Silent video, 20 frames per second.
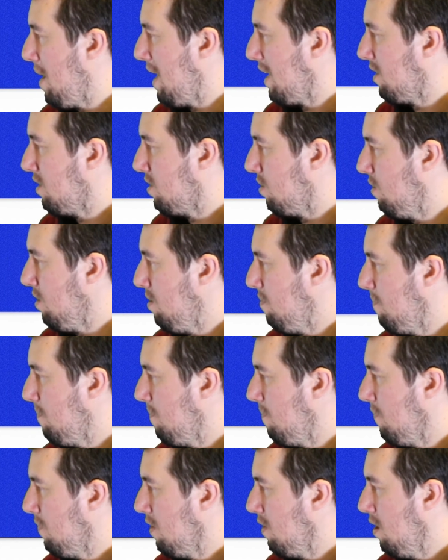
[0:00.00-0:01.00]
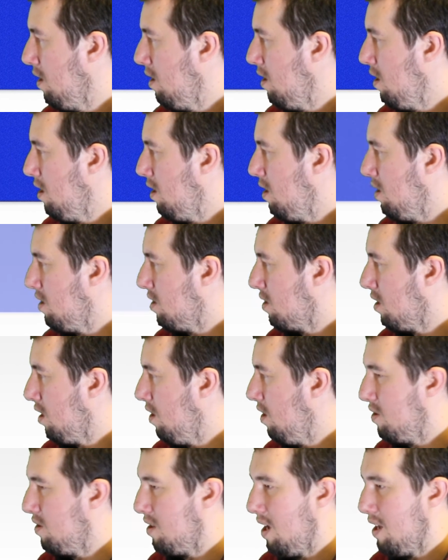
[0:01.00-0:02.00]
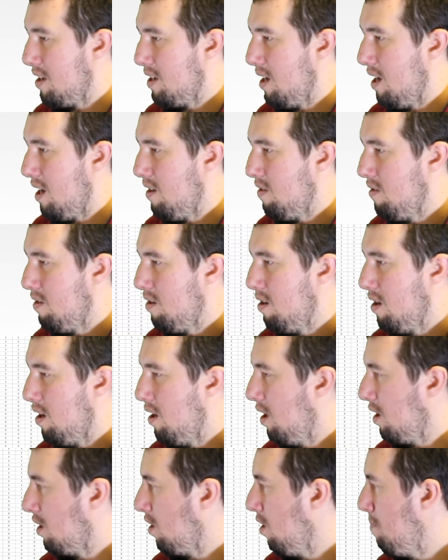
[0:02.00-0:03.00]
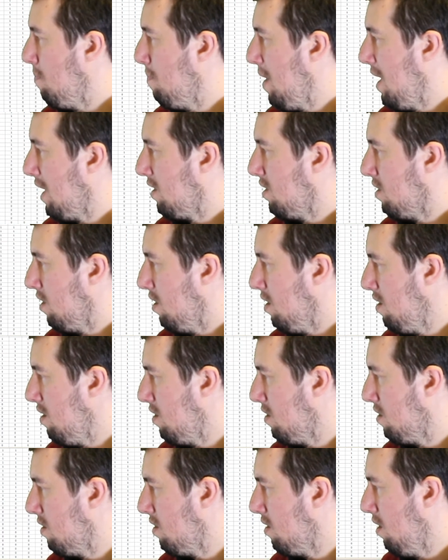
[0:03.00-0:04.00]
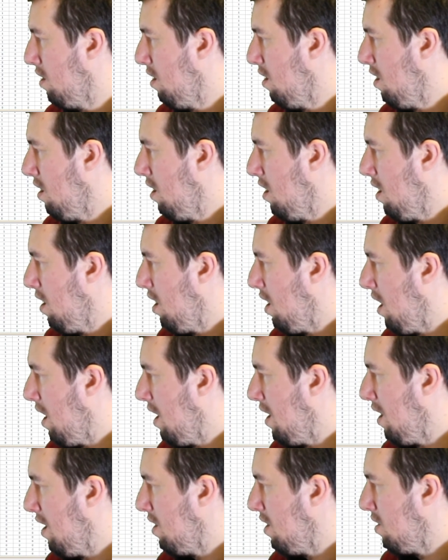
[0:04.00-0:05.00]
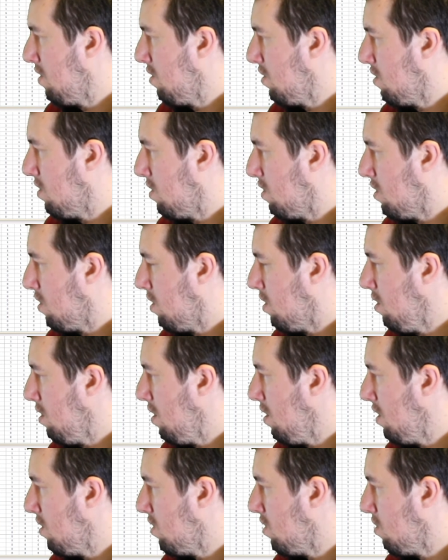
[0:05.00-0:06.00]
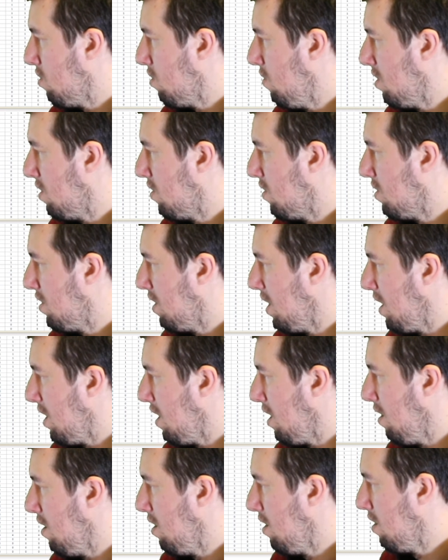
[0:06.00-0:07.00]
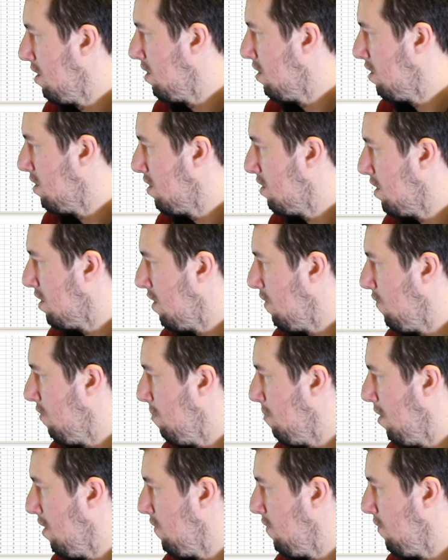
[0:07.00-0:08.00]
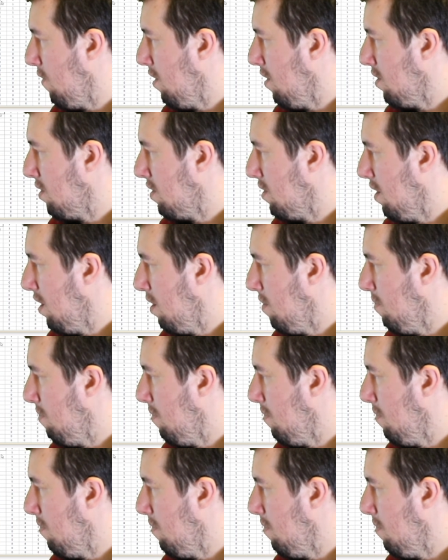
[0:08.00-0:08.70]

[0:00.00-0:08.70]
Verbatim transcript: to it, let's close that down. Now go back to this, and let's do a C. C for my first name.